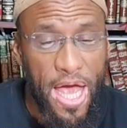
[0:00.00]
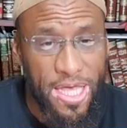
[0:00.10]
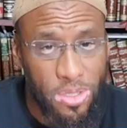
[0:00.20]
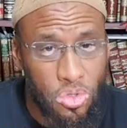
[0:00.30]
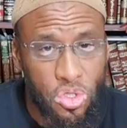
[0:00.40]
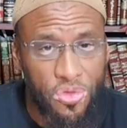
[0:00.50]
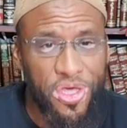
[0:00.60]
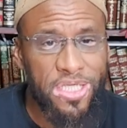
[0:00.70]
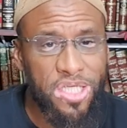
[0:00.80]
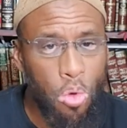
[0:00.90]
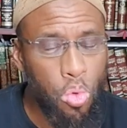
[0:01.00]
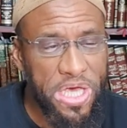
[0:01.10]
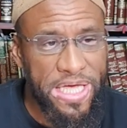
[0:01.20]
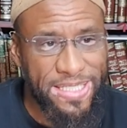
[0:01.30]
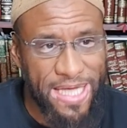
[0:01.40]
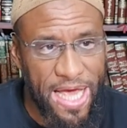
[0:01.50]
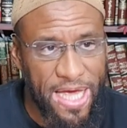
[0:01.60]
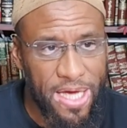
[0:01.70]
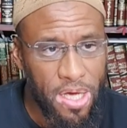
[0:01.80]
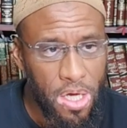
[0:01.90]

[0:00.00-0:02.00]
And those are things that we can take